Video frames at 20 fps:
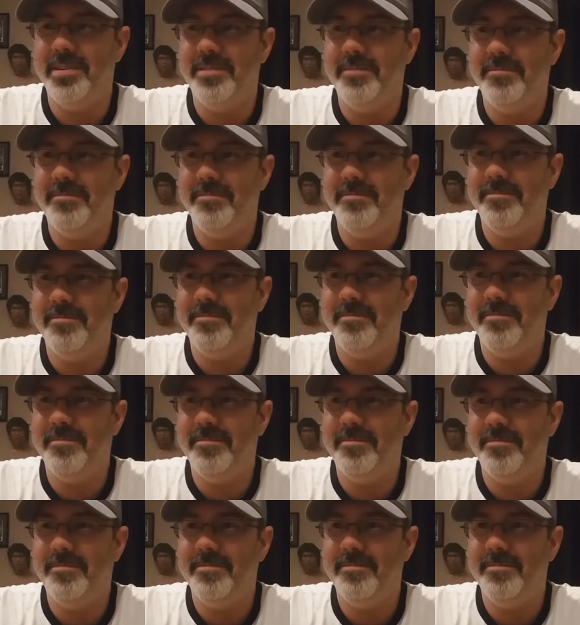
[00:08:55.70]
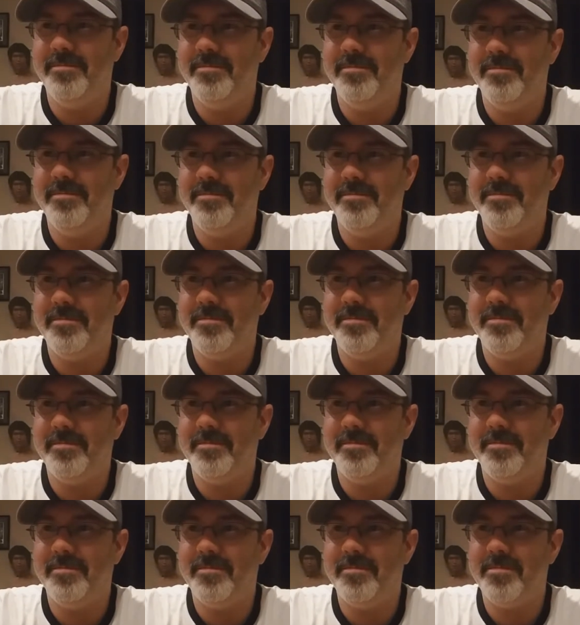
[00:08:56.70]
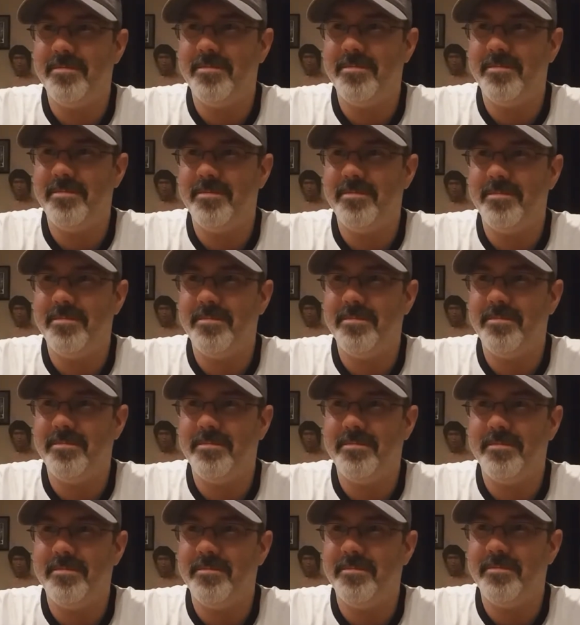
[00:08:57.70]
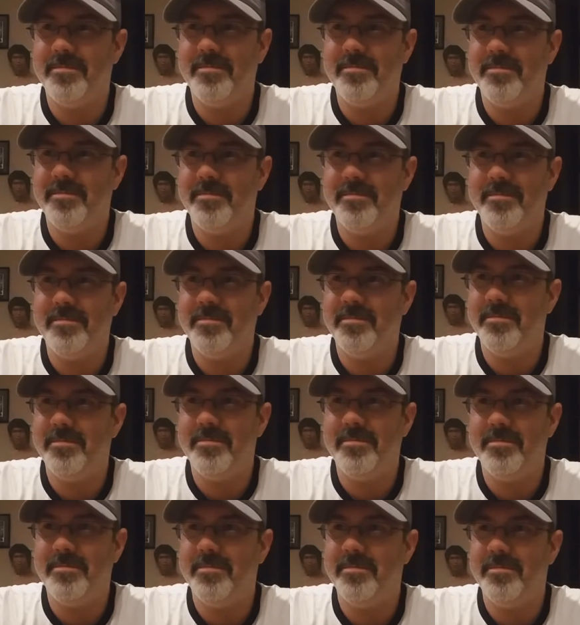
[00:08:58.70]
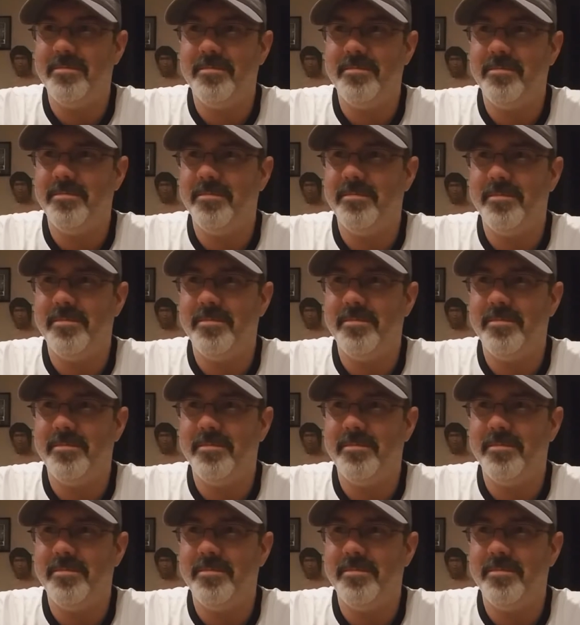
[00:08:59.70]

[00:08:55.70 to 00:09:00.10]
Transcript: (no one is talking)